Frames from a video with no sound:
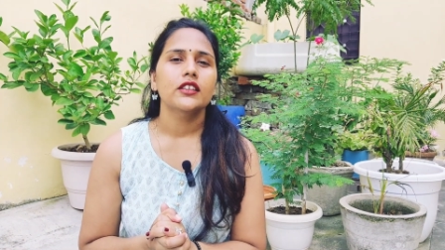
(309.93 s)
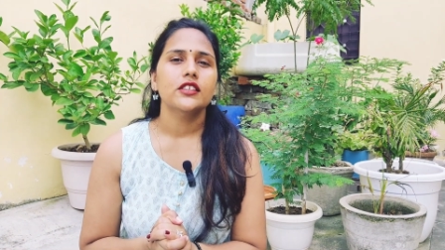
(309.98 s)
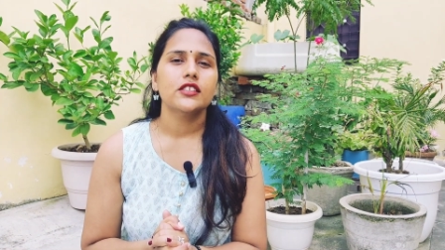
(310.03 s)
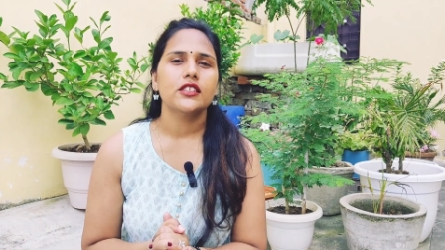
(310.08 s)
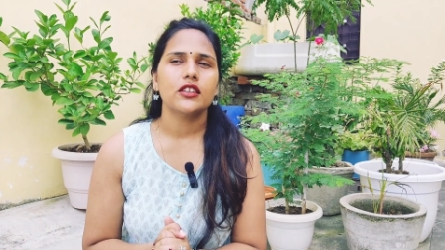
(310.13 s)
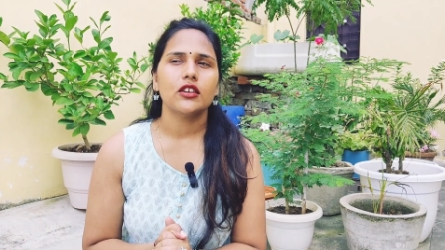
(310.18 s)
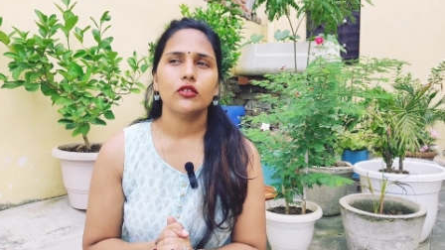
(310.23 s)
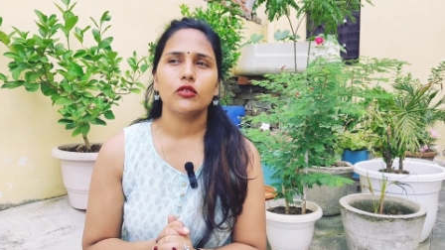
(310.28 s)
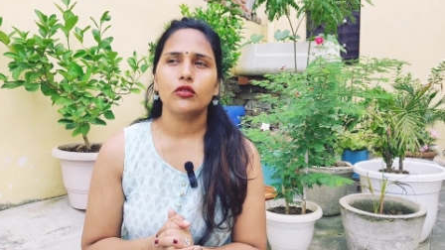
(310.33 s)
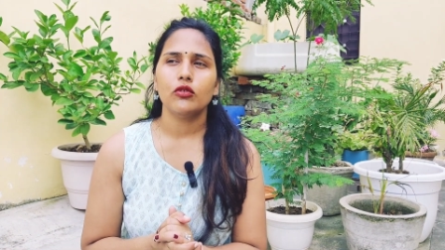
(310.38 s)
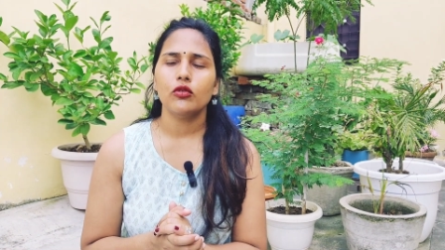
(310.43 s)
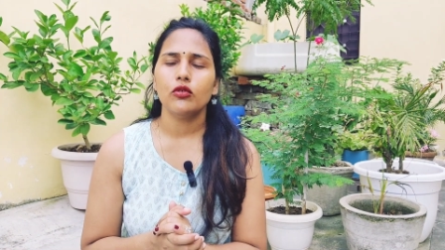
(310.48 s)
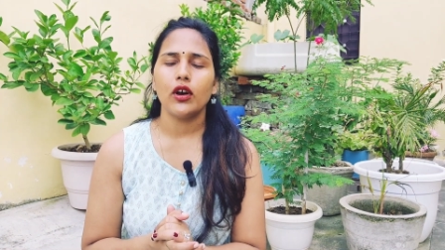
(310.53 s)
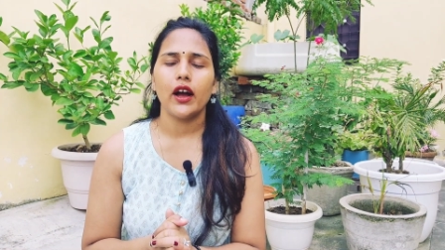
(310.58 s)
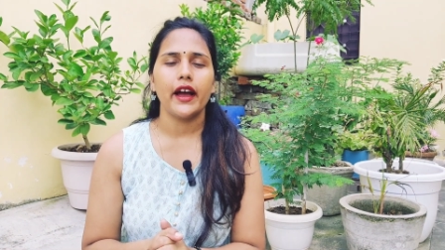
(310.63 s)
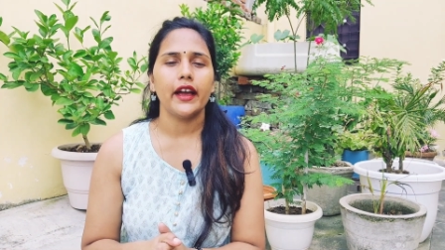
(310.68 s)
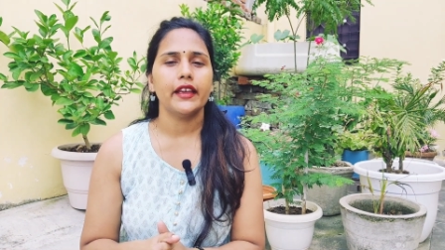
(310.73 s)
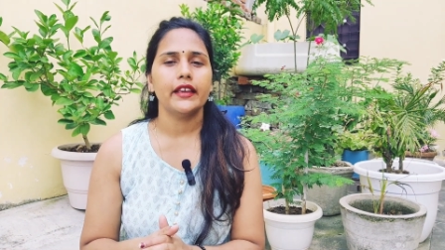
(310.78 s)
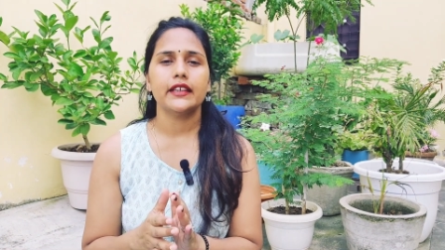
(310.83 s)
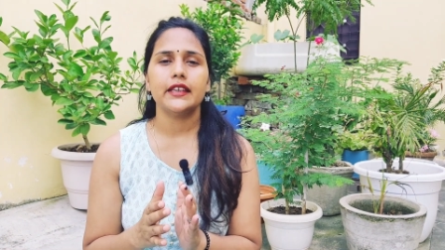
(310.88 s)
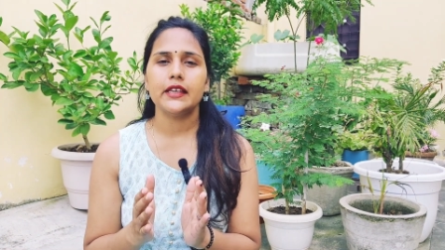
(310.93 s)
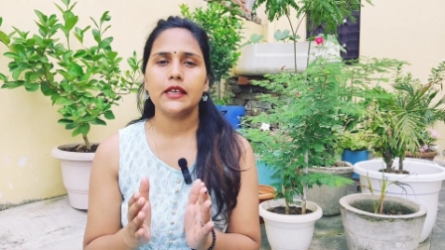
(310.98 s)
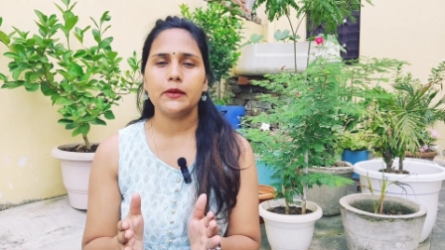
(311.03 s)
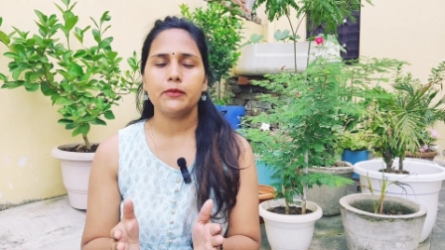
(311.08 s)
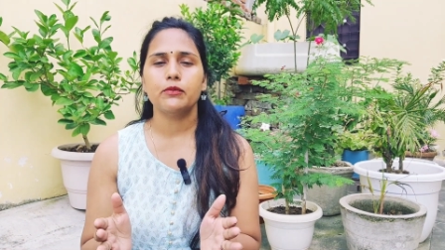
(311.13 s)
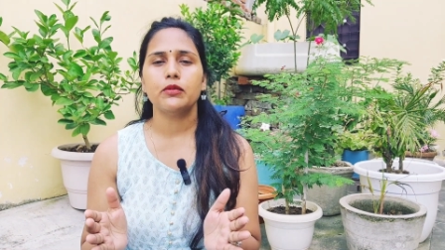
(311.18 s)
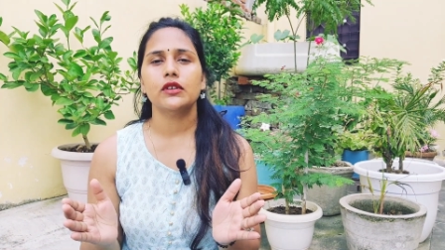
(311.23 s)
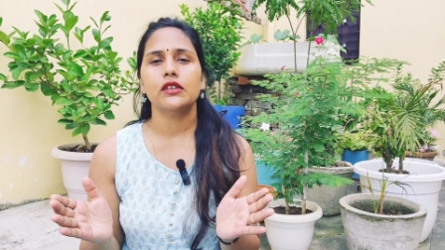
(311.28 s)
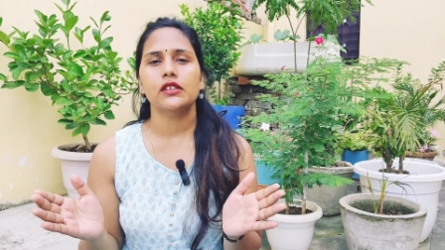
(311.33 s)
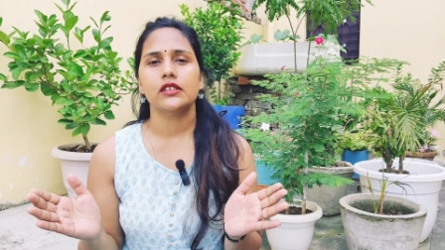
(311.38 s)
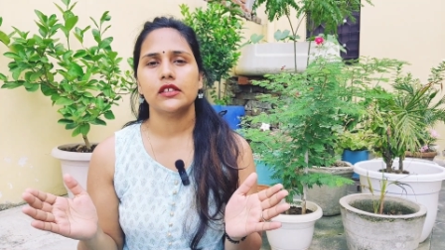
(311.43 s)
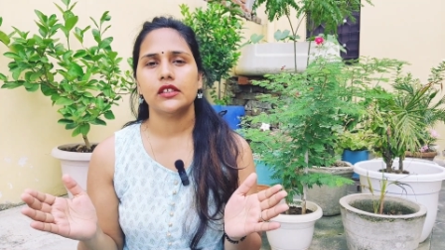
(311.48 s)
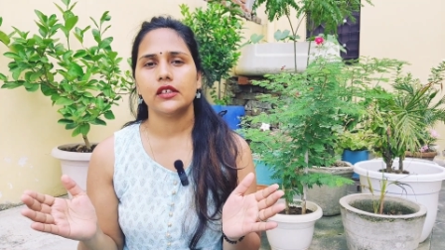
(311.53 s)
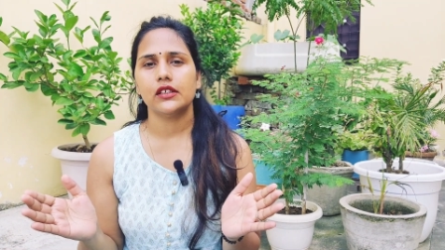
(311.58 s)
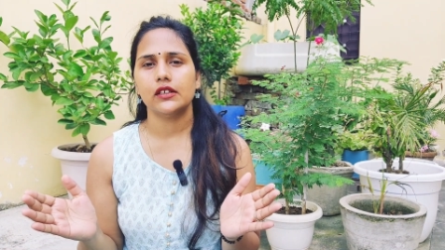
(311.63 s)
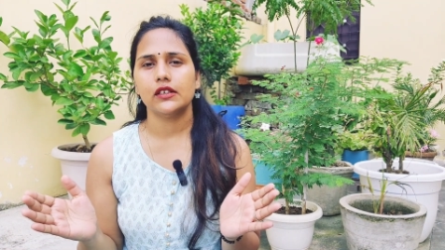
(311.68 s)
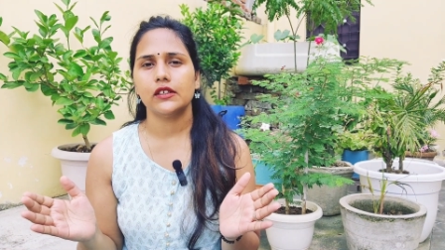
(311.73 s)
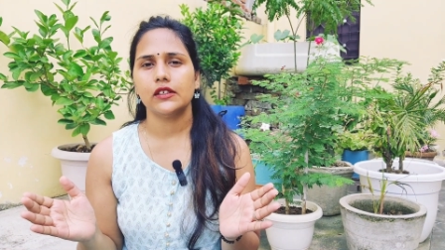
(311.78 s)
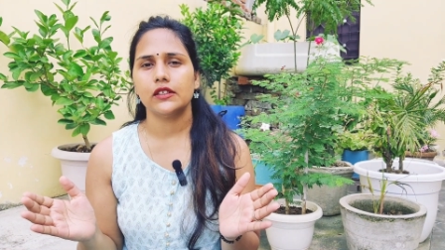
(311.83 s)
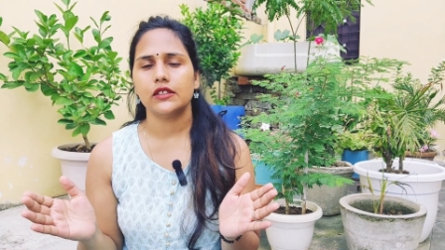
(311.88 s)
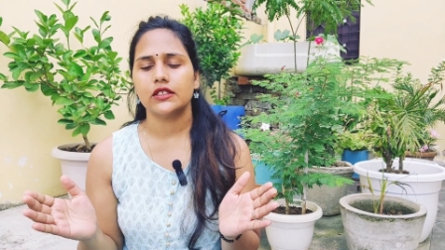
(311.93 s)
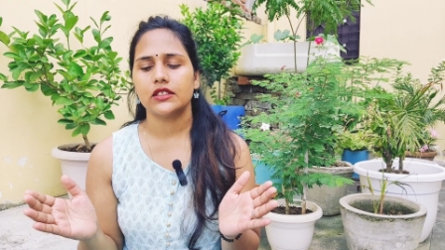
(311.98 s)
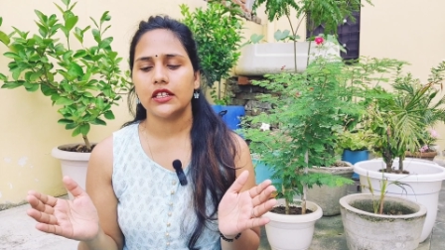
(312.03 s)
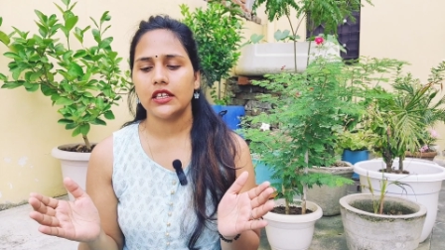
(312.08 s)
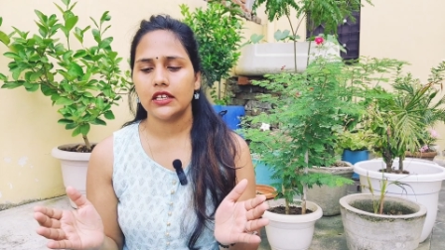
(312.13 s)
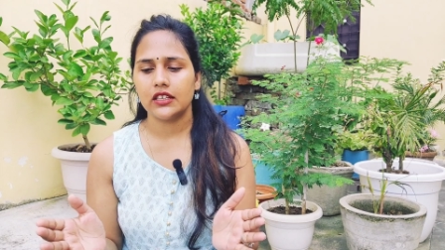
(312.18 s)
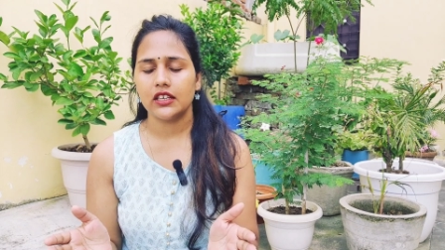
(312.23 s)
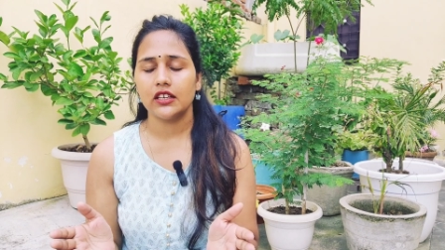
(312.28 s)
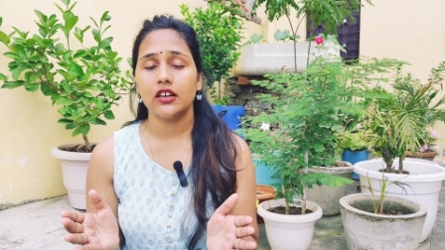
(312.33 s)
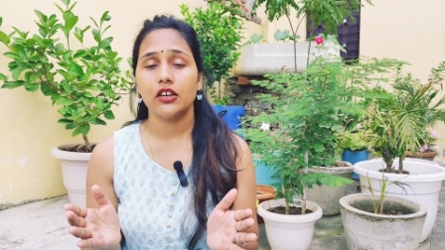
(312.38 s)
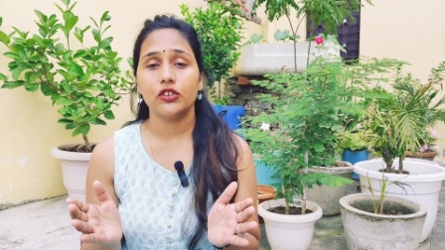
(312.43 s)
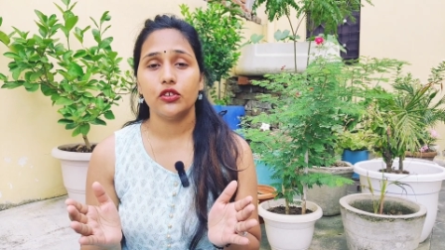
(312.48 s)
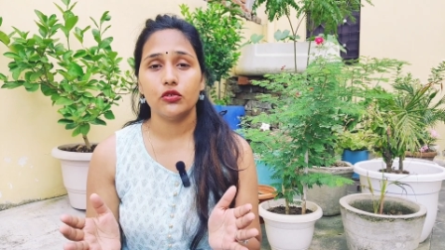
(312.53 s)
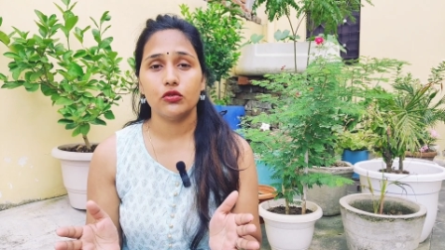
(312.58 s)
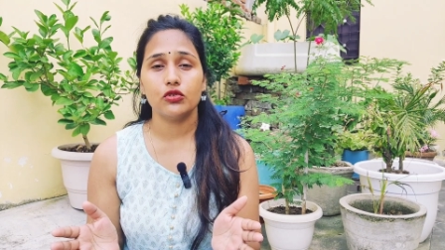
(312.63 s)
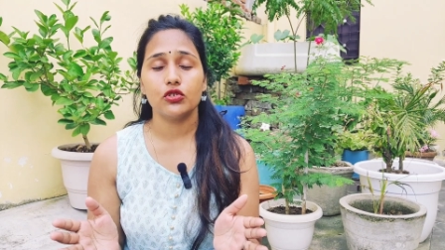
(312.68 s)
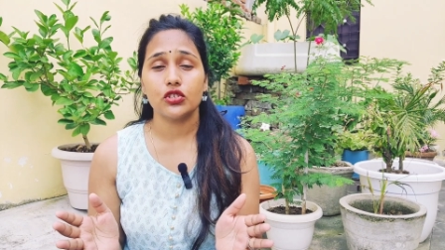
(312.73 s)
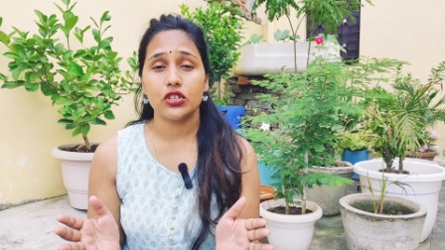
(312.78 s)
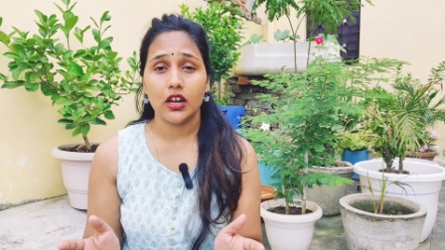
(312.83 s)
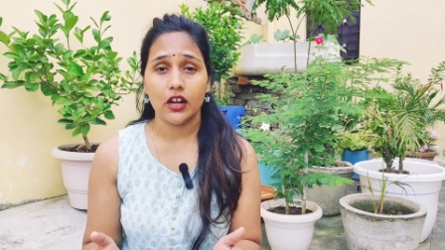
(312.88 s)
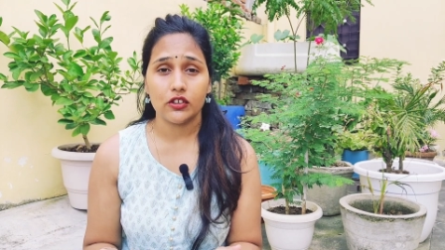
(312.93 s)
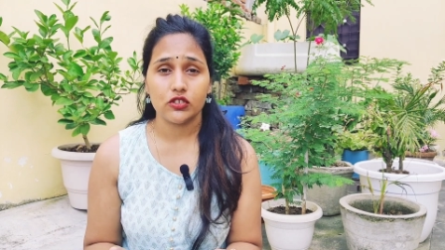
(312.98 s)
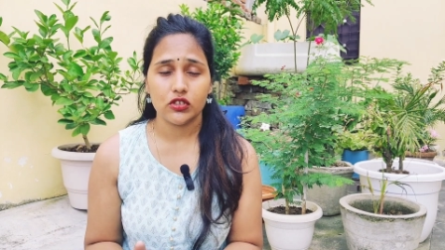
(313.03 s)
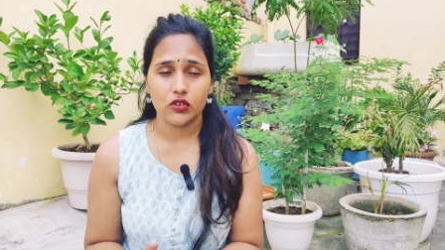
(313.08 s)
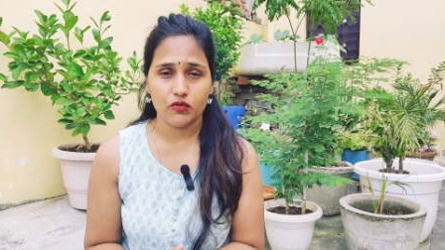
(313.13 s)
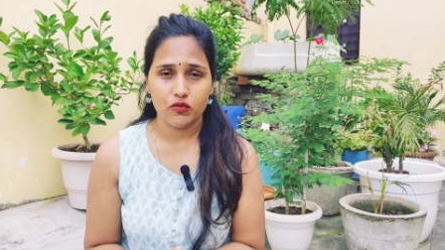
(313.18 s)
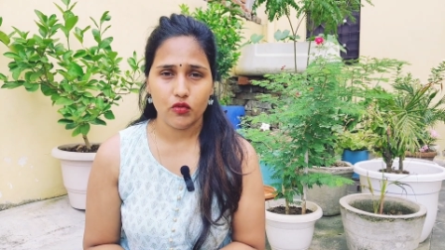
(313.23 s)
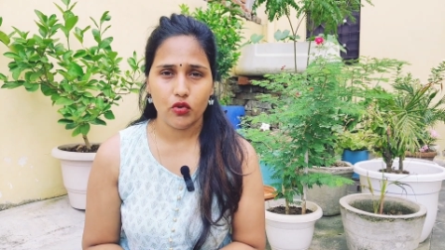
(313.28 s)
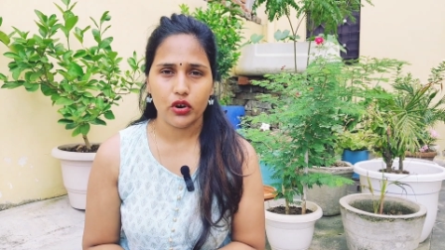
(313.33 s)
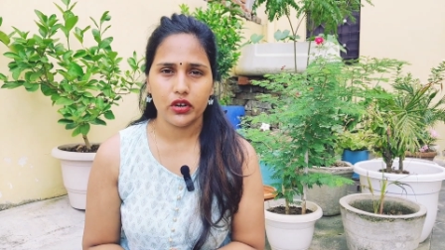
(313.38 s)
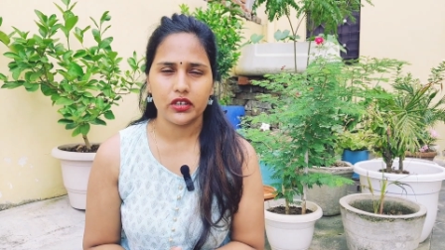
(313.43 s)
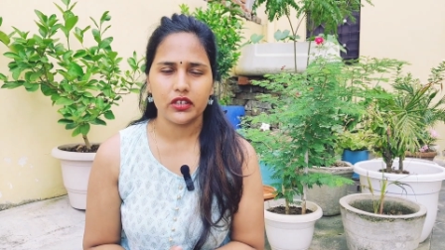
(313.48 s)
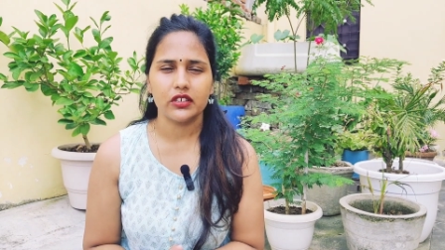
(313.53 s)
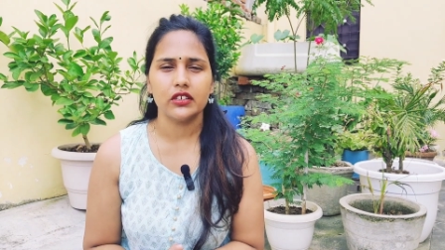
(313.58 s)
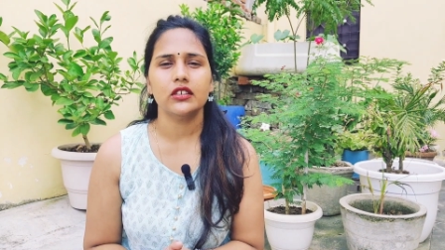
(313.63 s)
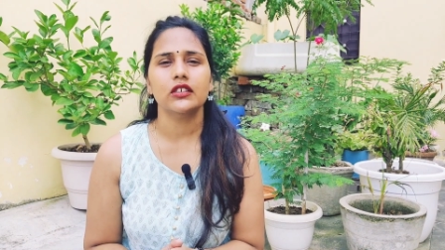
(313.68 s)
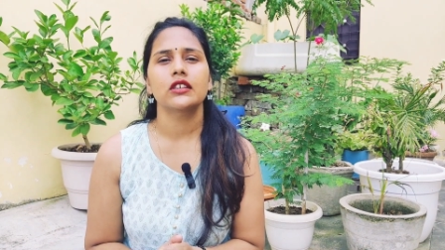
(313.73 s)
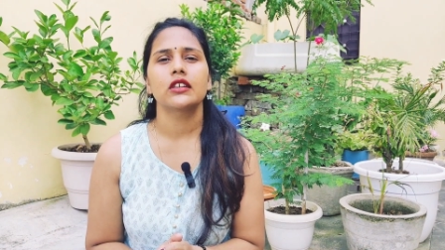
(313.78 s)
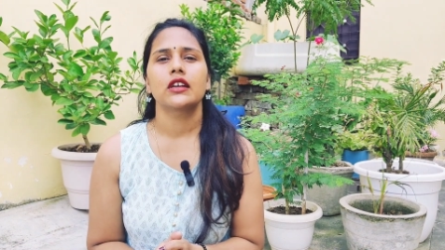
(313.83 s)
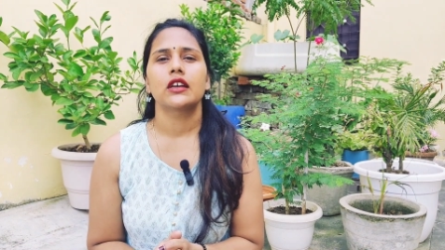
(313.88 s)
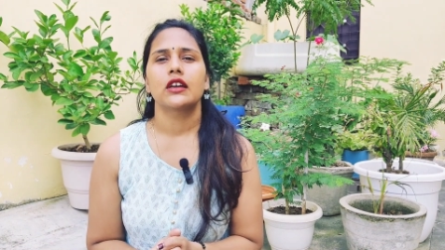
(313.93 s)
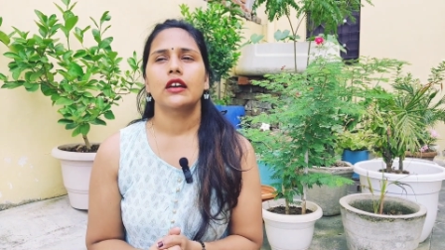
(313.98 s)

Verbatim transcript: So I keep uh, taking a huge glass of water